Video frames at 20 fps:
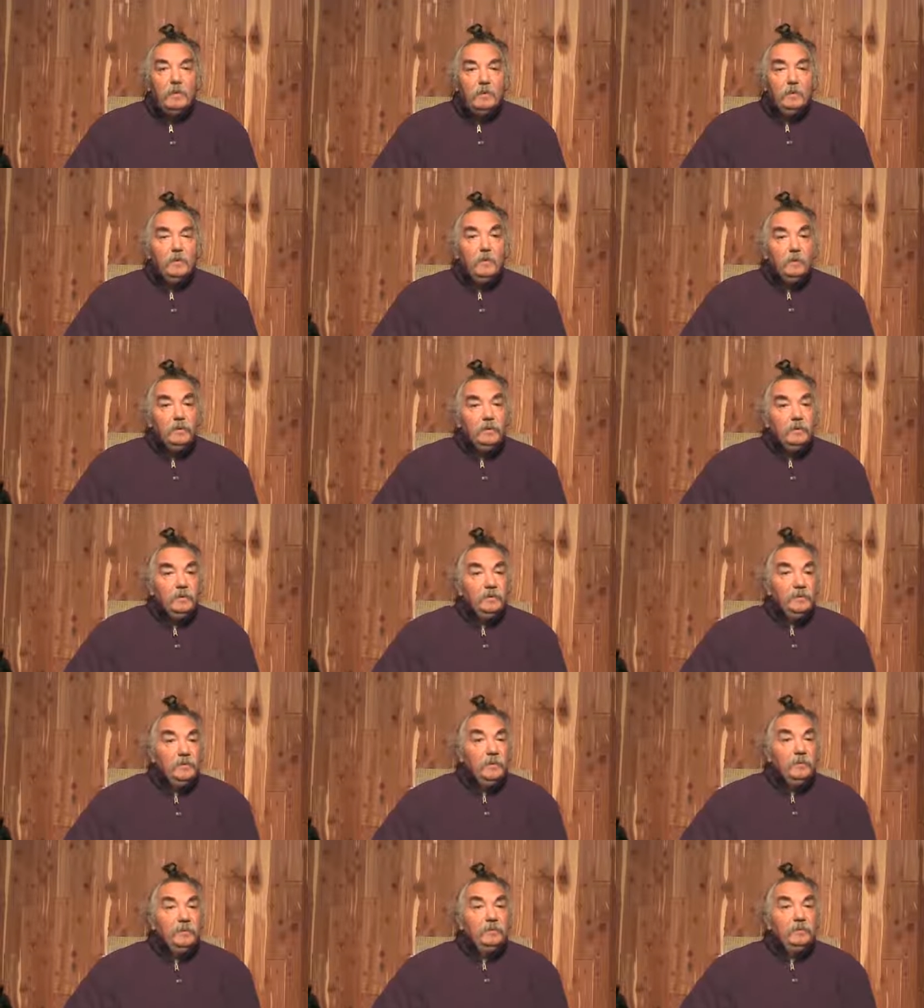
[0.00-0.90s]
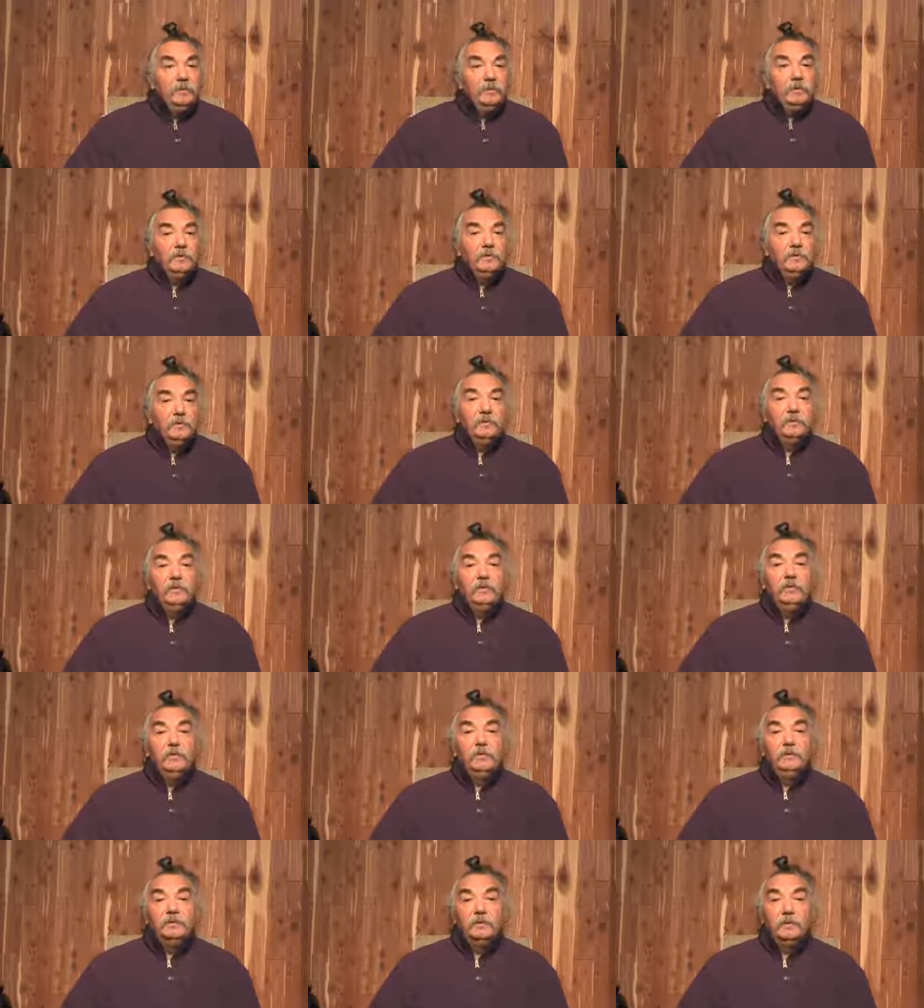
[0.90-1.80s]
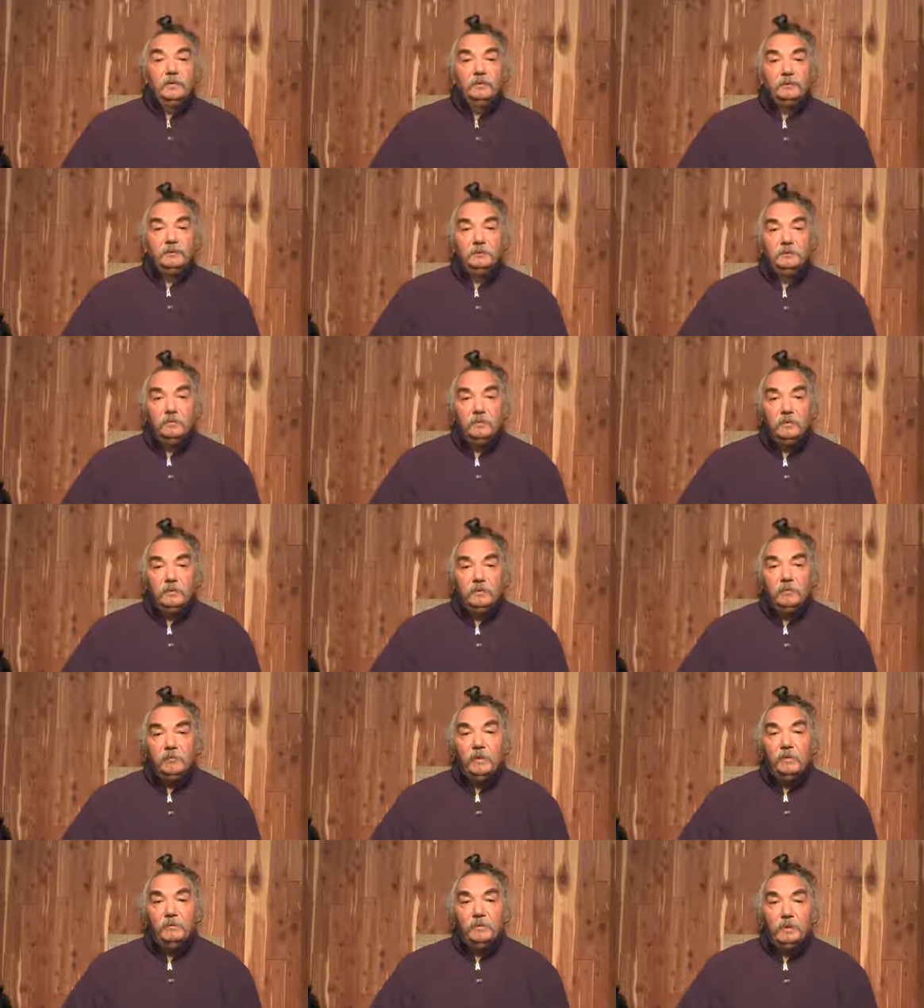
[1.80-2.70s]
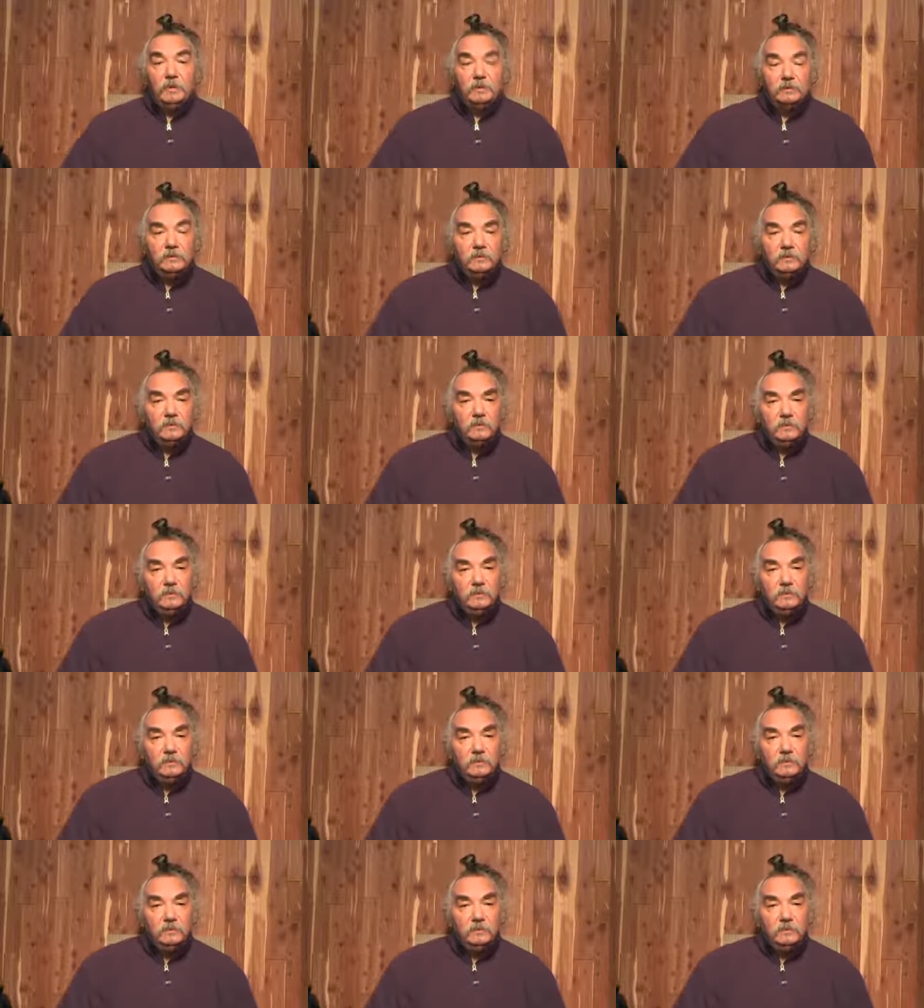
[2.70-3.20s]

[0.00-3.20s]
Yeah, and then no results, it's no result, it's a paradox.